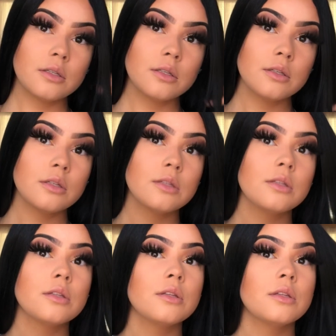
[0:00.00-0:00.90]

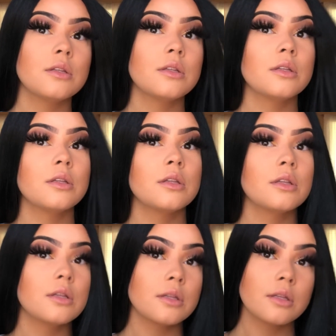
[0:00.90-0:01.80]

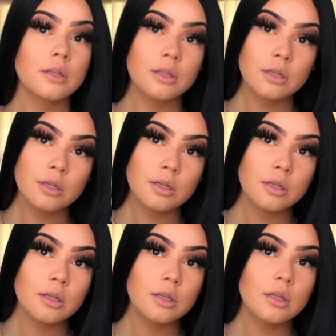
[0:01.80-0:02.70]

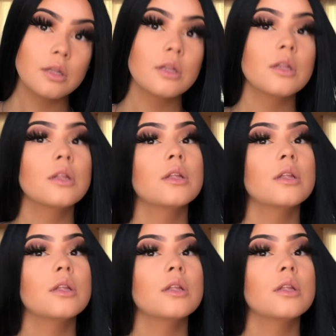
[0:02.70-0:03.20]
Nobody speaks.